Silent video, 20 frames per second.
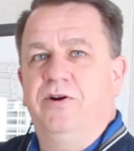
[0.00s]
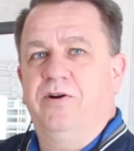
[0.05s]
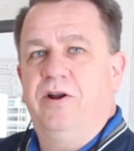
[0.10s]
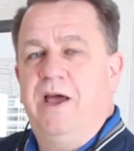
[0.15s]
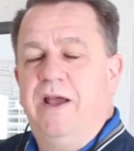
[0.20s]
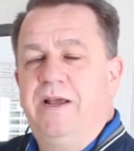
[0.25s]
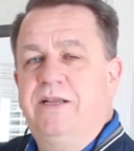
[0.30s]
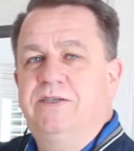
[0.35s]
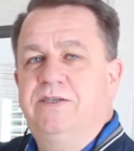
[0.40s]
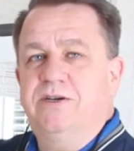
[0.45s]
your
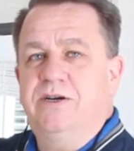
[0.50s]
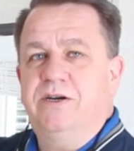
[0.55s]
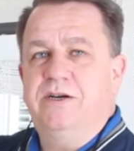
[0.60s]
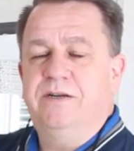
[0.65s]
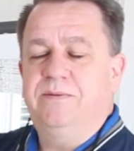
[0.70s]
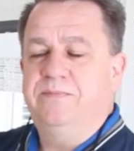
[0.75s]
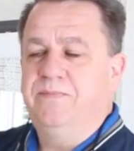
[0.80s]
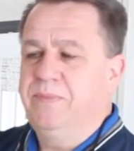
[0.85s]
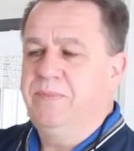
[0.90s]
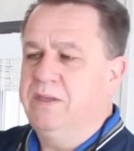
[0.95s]
lights
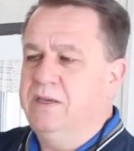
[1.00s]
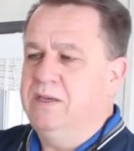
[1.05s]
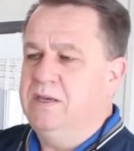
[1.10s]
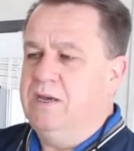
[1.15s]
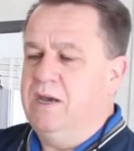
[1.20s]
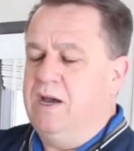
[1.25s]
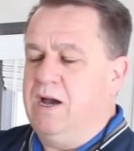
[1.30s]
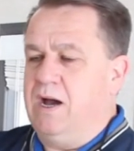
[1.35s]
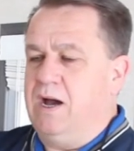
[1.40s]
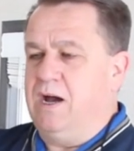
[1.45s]
on,
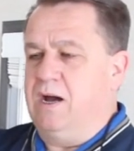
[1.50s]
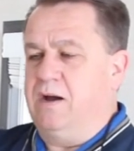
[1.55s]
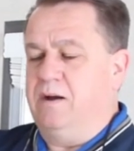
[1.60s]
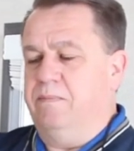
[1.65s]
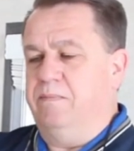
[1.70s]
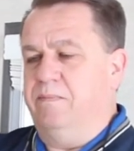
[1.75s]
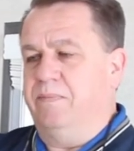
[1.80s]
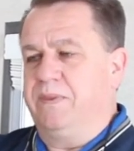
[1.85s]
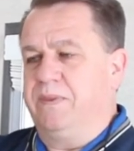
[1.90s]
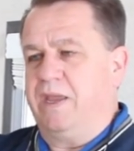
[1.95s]

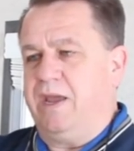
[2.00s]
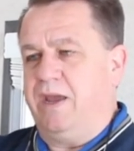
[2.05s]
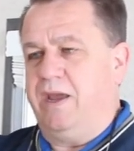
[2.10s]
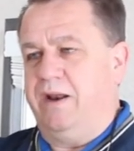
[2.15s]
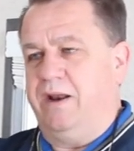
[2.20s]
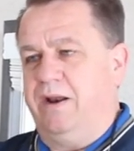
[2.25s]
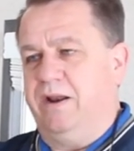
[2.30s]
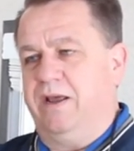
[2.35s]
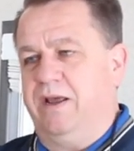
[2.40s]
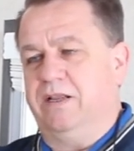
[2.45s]

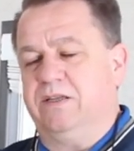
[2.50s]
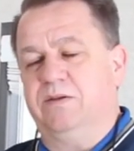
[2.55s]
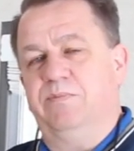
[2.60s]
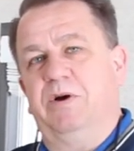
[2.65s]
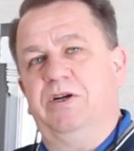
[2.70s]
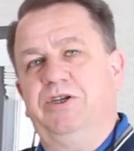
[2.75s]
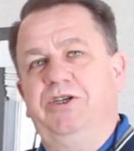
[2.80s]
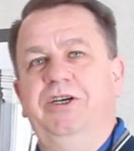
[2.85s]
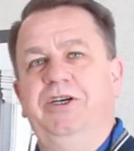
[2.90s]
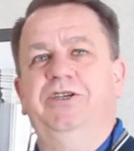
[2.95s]
and it's
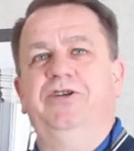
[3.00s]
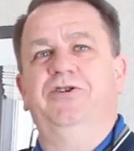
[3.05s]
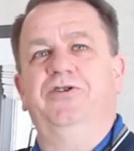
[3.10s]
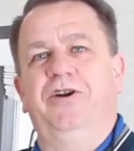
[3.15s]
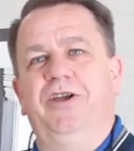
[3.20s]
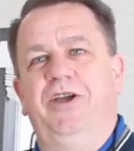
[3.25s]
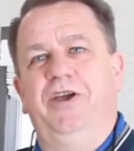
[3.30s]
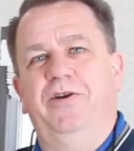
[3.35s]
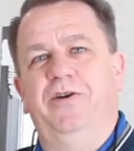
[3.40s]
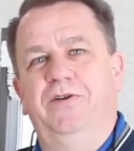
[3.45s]
much easier
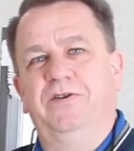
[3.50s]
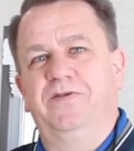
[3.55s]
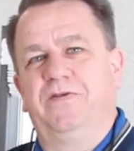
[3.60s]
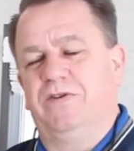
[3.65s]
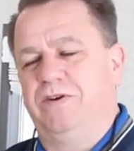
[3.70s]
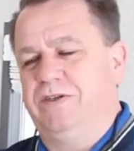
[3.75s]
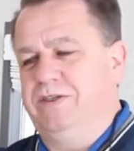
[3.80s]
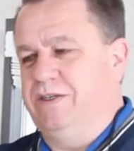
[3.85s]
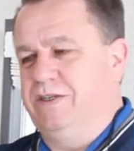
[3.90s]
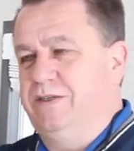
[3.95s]
to use
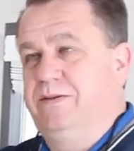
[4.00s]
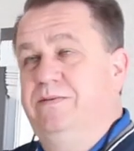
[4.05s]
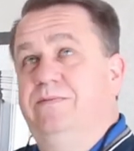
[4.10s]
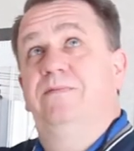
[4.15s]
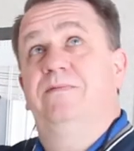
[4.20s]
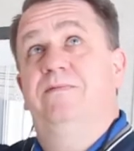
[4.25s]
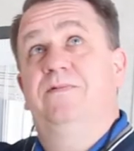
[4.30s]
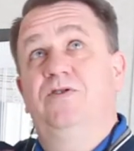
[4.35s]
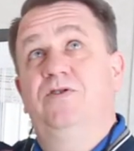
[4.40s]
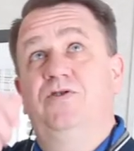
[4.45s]
versus
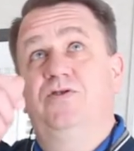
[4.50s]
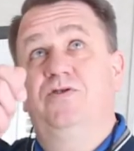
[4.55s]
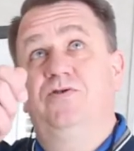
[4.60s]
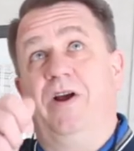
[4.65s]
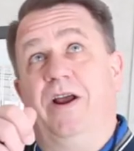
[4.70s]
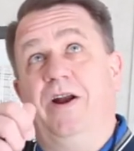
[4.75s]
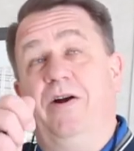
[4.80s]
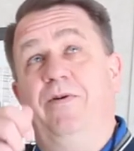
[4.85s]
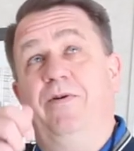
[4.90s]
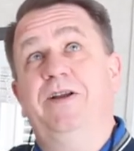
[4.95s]

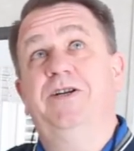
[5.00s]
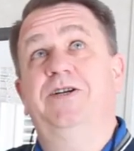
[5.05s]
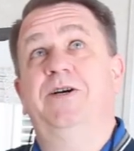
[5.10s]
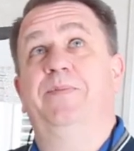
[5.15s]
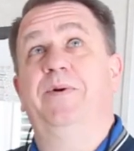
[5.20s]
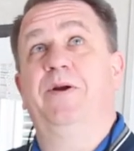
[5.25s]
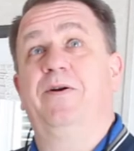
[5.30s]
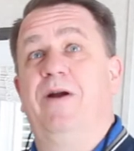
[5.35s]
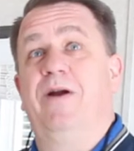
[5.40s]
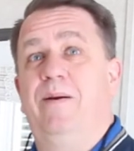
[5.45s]
trying to reach
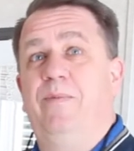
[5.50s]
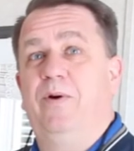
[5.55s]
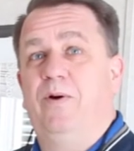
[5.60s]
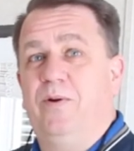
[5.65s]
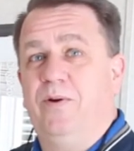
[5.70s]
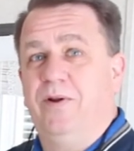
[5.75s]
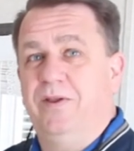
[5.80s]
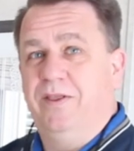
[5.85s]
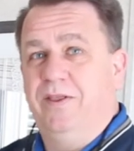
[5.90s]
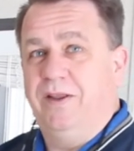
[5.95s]
up and grab a
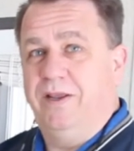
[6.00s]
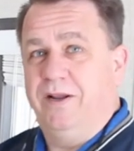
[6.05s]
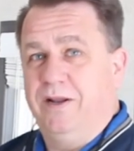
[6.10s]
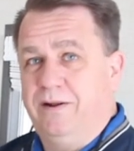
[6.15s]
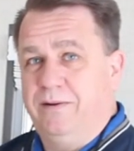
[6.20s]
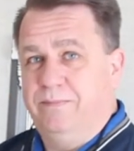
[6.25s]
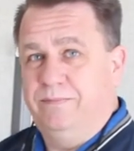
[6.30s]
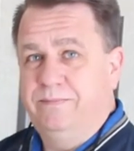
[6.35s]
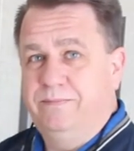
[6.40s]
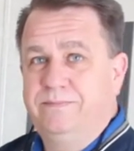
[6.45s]
hold of the
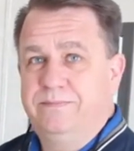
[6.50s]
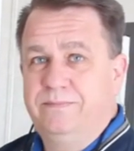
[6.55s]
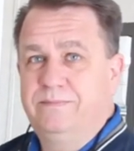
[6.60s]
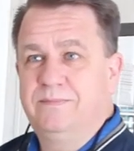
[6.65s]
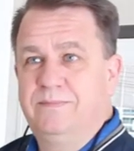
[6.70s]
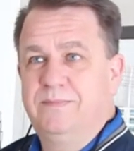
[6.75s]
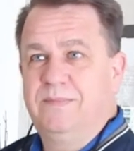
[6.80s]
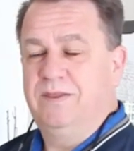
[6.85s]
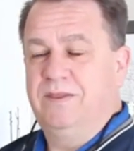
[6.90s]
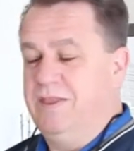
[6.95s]
little
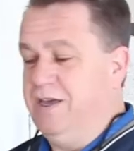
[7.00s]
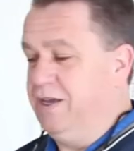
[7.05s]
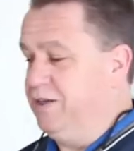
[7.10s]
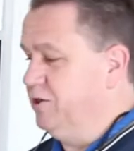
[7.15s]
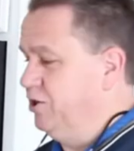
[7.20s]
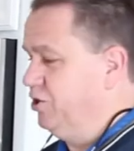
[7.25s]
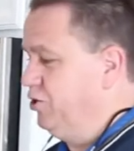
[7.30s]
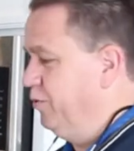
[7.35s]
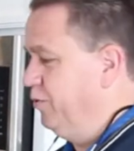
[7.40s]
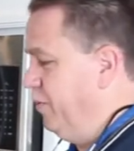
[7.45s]
things
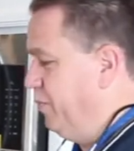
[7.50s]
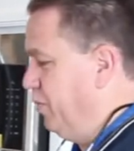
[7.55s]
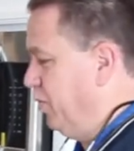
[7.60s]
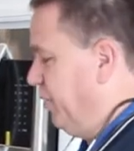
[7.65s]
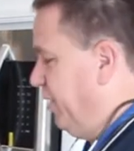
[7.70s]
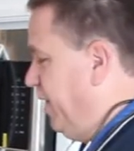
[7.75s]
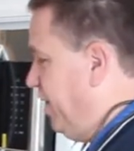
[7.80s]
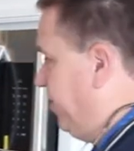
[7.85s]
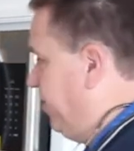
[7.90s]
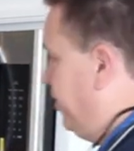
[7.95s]
that you would
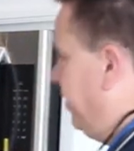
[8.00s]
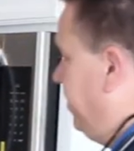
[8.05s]
pull down